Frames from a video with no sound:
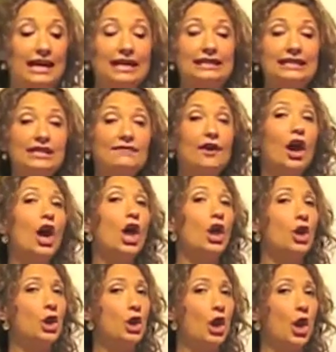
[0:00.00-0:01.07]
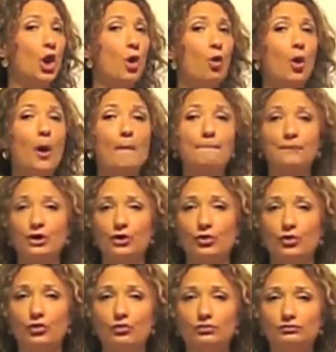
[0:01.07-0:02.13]
Diva No
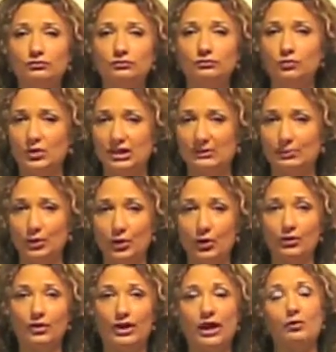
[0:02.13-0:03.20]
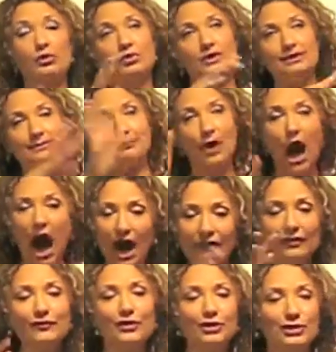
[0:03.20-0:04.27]
Poo. What's poo? Okay, well, it's off
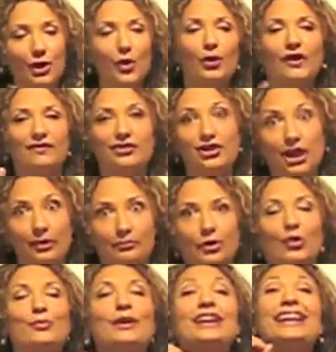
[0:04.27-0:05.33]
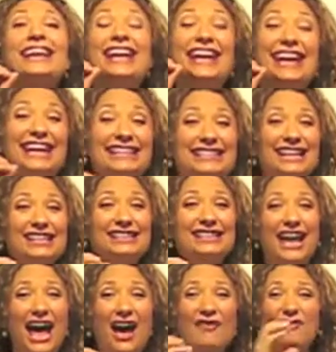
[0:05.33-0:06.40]
of the joke of shampoo, but it doesn't
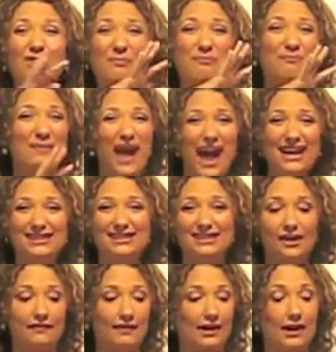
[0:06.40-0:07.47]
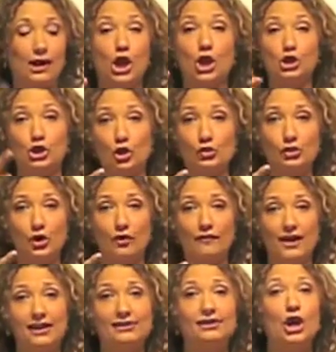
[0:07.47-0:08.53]
have the bad stuff in it. No
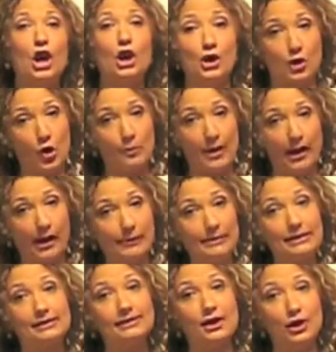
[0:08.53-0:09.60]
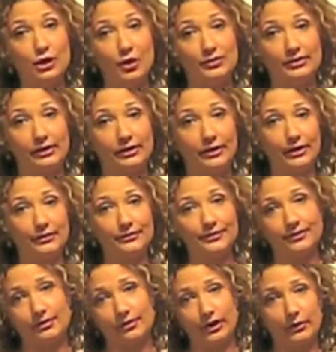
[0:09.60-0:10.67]
sulfates, no parabens, no
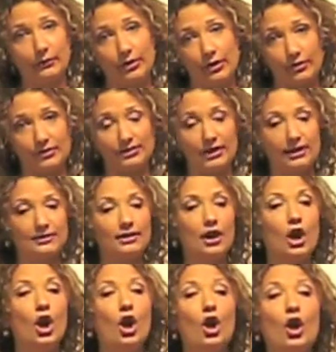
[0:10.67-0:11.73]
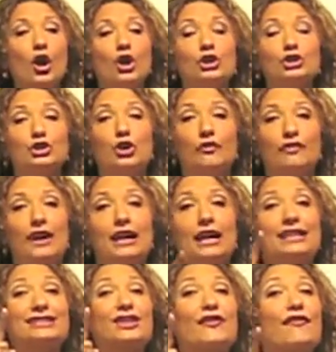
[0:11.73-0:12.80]
silicones. Okay, what are those things? Sulfate,
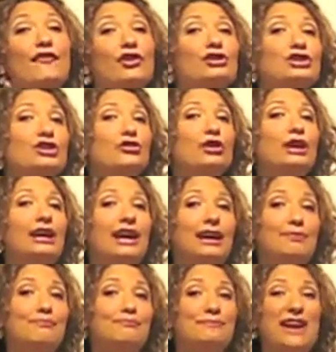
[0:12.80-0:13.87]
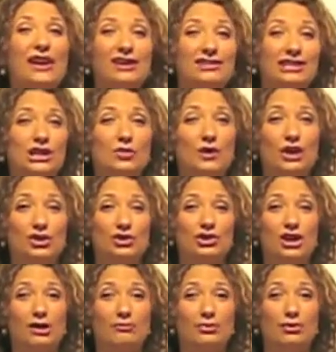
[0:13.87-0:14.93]
it's the first ingredient, I guarantee you, in your
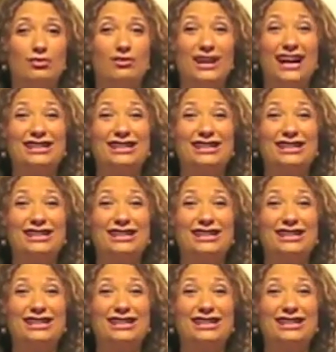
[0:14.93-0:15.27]
shampoo.